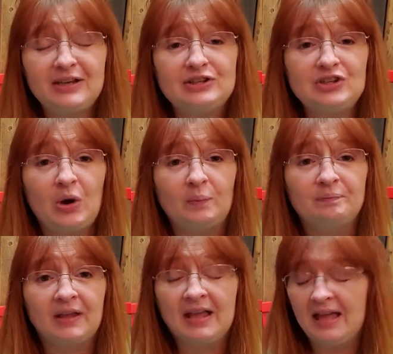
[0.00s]
So
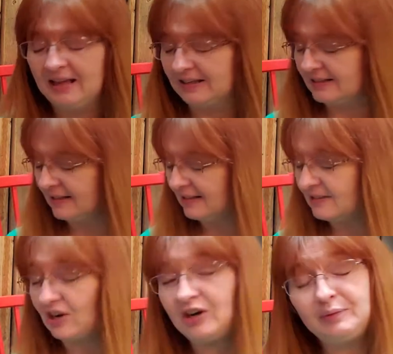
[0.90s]
Let's get
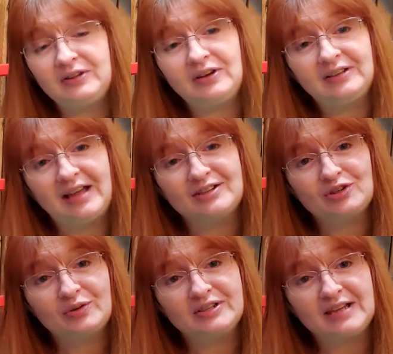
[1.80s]
started with our last
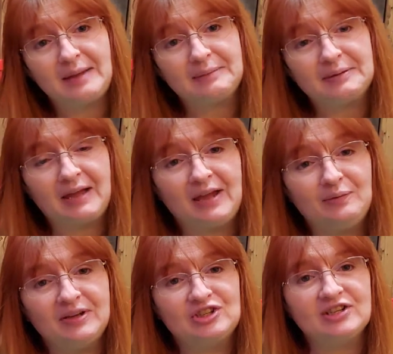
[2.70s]
story time in May,
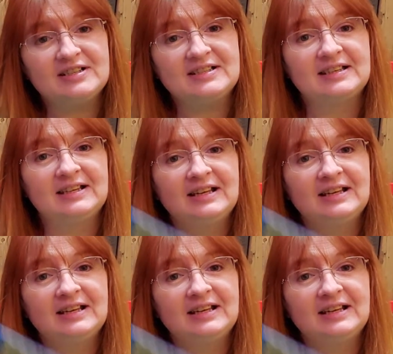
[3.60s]
which is